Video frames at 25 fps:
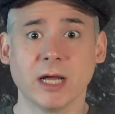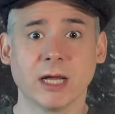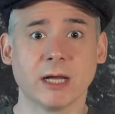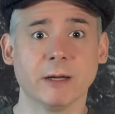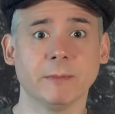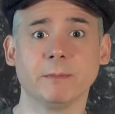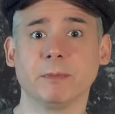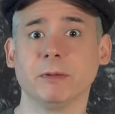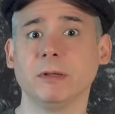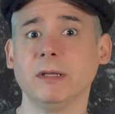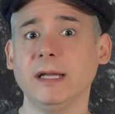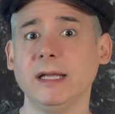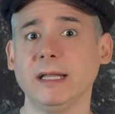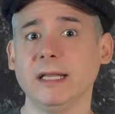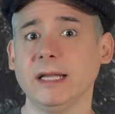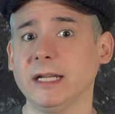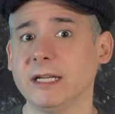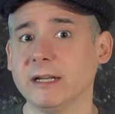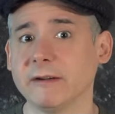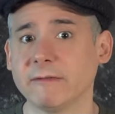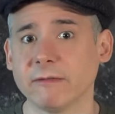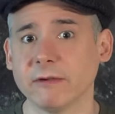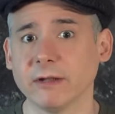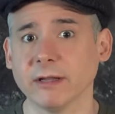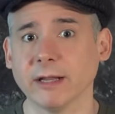completely
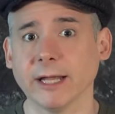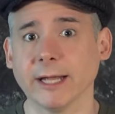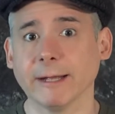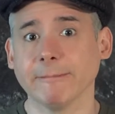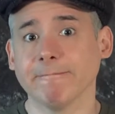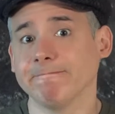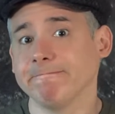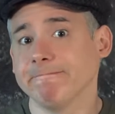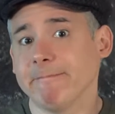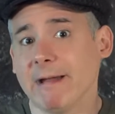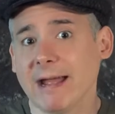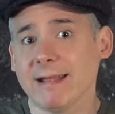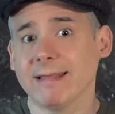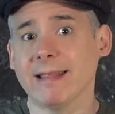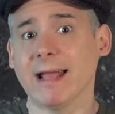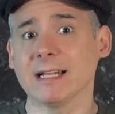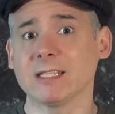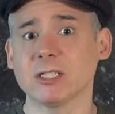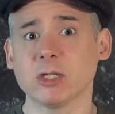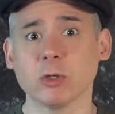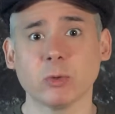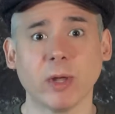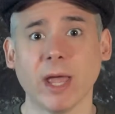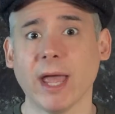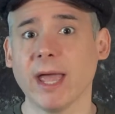differently. And
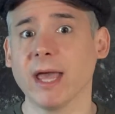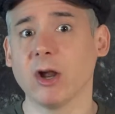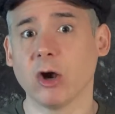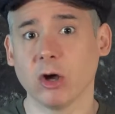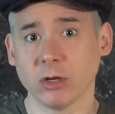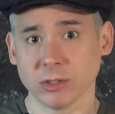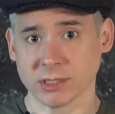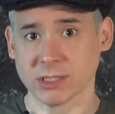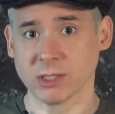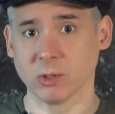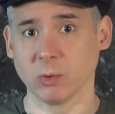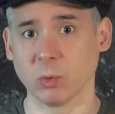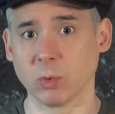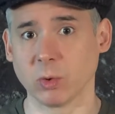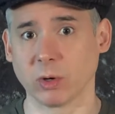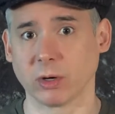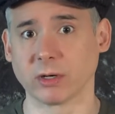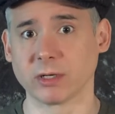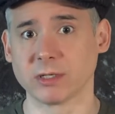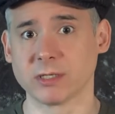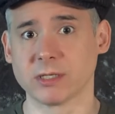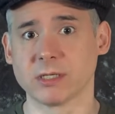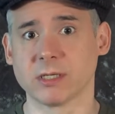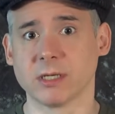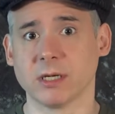that's okay, it all still
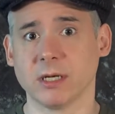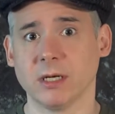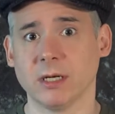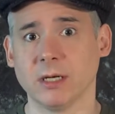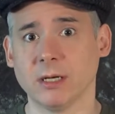works.